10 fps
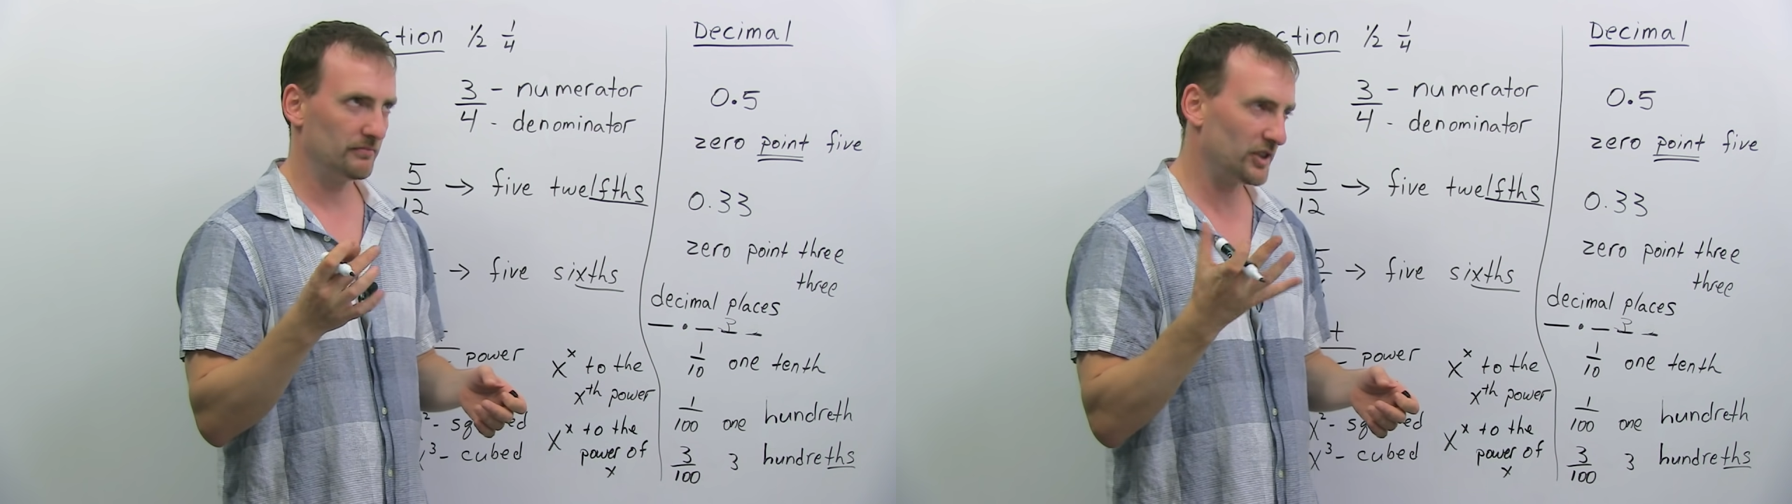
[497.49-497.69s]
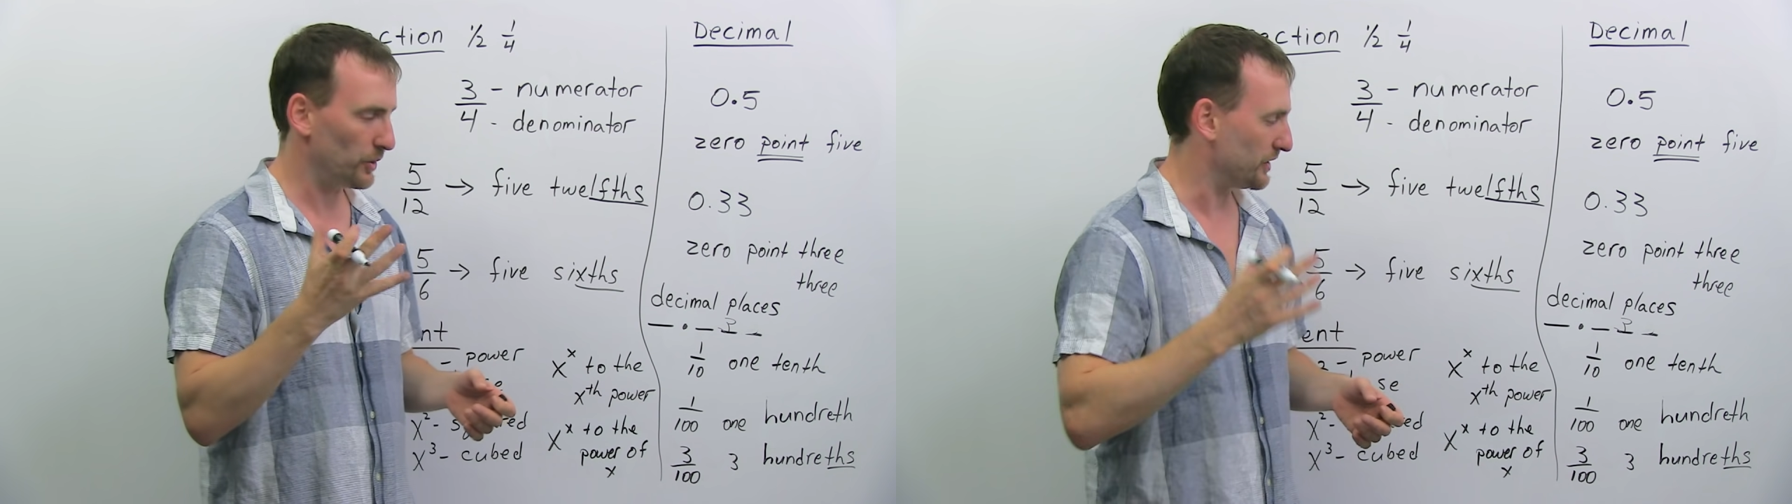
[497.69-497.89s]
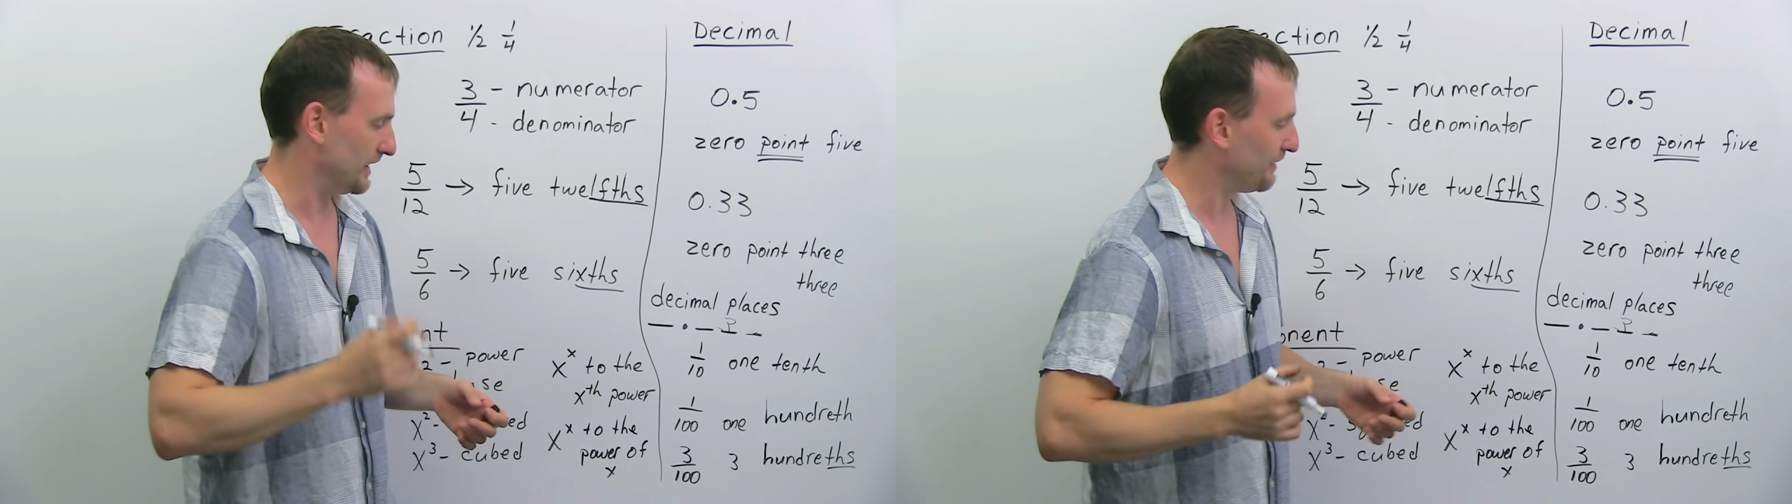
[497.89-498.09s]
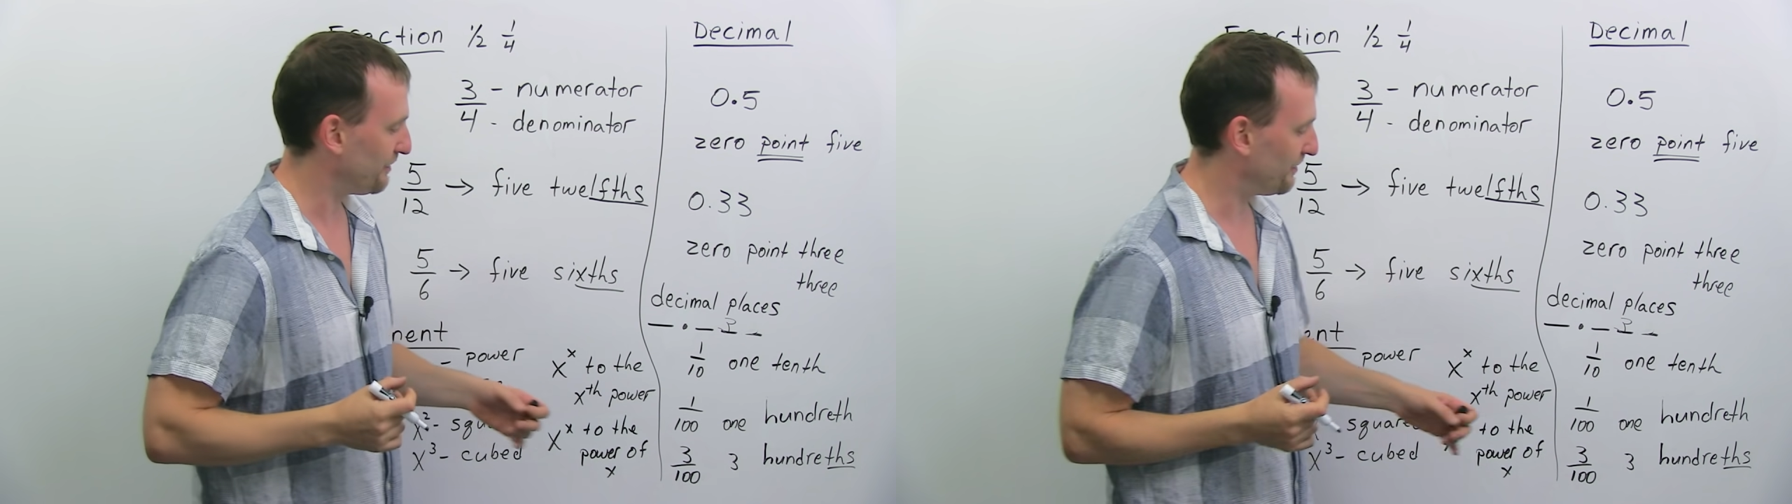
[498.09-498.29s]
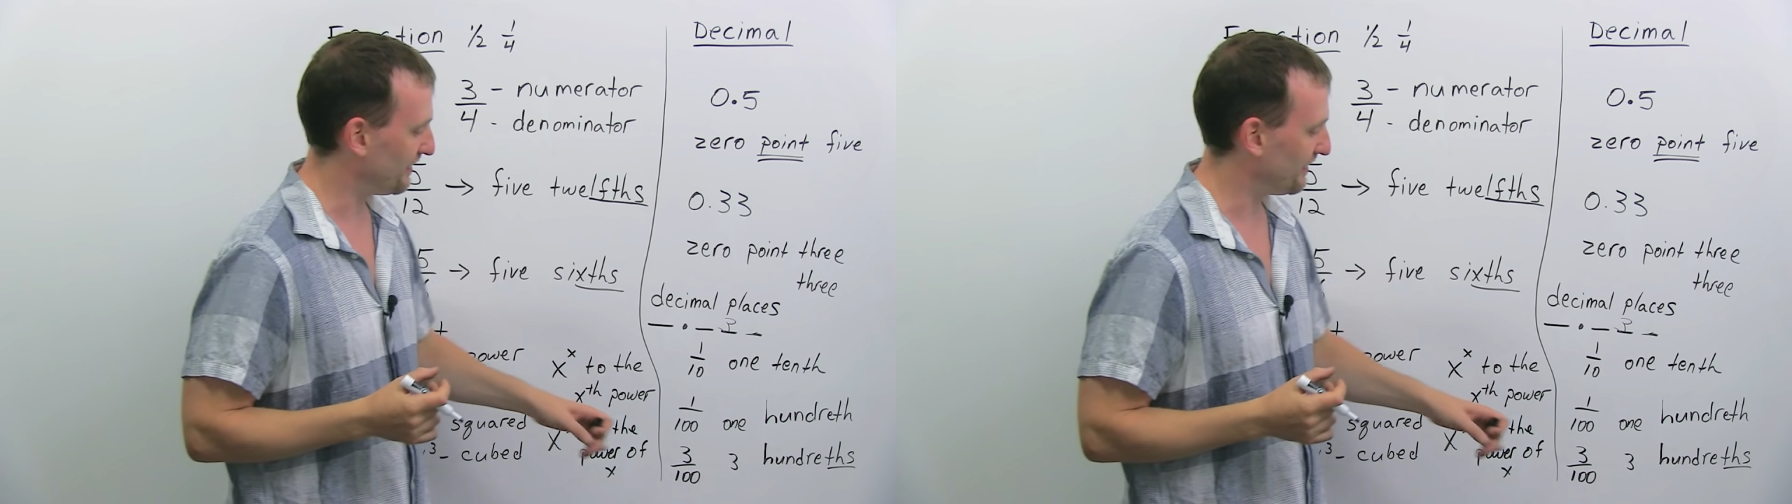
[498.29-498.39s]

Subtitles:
close enough,